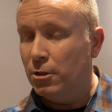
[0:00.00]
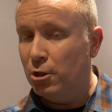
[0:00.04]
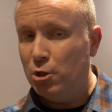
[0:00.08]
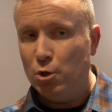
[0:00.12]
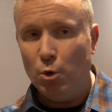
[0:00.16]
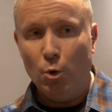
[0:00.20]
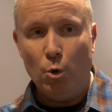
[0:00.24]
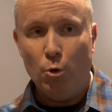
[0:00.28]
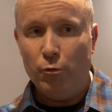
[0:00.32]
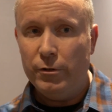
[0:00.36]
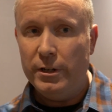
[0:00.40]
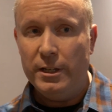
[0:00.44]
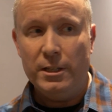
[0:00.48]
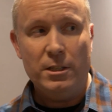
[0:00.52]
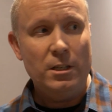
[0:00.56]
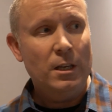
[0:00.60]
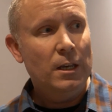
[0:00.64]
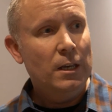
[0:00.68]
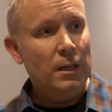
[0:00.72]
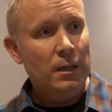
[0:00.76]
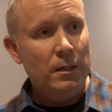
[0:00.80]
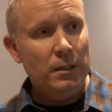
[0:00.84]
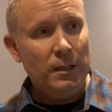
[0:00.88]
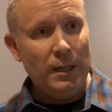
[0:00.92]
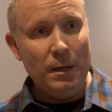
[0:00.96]
The Tories
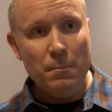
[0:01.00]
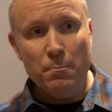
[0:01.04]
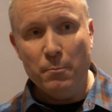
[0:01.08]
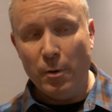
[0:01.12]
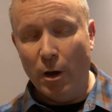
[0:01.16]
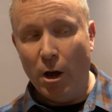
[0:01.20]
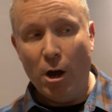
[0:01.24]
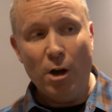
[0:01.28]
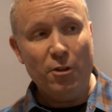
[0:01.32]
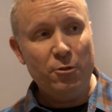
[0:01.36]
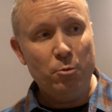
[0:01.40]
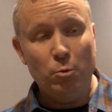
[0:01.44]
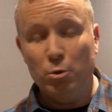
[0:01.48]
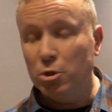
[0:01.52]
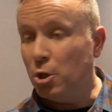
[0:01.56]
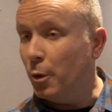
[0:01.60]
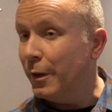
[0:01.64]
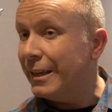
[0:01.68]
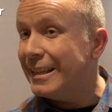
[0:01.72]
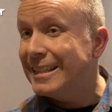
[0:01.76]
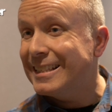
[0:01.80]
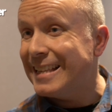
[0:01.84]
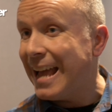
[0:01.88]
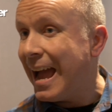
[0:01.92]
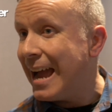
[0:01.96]
in Bath will do
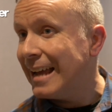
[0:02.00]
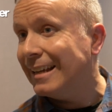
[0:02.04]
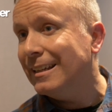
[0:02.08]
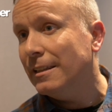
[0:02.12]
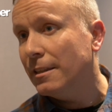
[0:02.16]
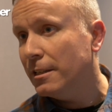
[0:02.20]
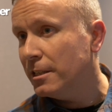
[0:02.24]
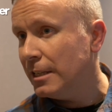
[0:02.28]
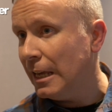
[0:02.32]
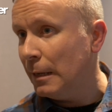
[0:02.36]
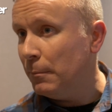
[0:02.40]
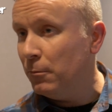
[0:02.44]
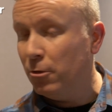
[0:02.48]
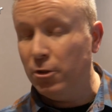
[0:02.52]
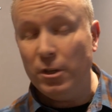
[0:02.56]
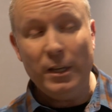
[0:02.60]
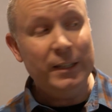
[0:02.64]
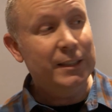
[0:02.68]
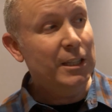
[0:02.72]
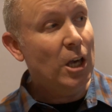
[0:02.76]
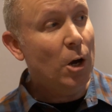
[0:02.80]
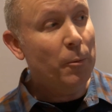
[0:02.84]
exactly the same thing.